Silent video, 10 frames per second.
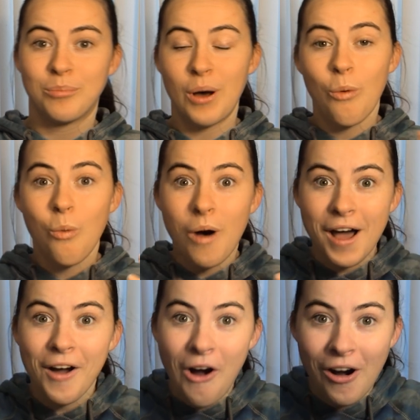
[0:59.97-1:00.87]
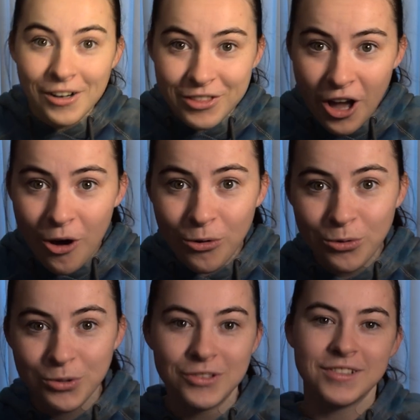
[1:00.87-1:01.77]
But what are
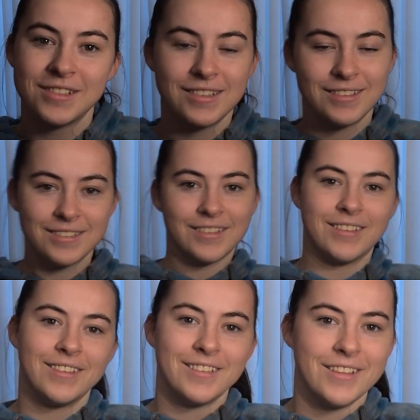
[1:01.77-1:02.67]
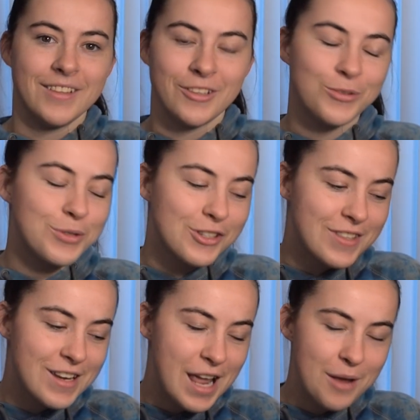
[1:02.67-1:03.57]
those? Those were
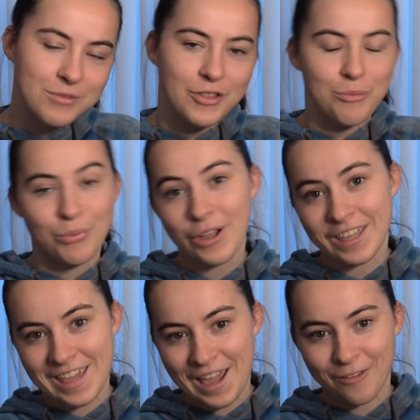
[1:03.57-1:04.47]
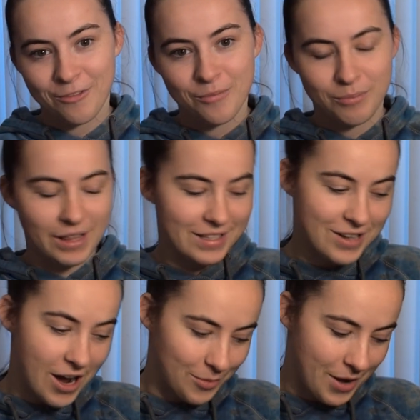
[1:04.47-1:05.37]
just the names the book gave, but let's
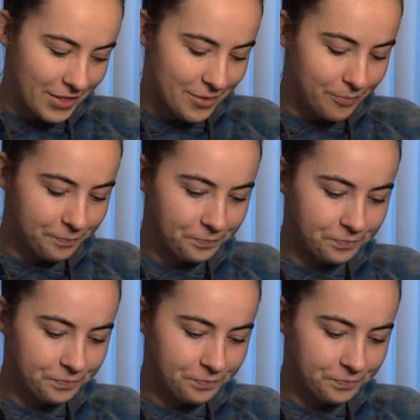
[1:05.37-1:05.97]
talk about them.